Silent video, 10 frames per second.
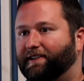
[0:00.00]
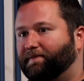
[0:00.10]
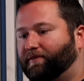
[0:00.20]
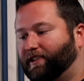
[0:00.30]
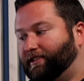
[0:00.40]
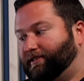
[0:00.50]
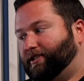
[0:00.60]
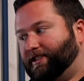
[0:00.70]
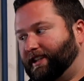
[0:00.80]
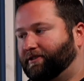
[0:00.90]
and you
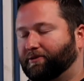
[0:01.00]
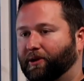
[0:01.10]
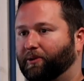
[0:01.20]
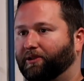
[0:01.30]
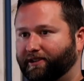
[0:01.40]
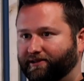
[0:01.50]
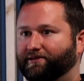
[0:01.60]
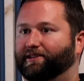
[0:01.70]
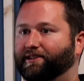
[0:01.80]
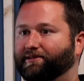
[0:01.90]
just have to roll with it.
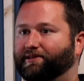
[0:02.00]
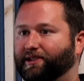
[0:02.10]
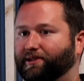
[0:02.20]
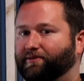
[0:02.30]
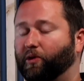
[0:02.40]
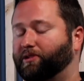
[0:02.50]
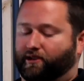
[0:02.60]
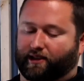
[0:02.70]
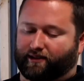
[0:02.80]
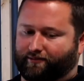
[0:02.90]
And so
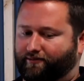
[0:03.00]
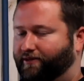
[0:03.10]
fortunately, it didn't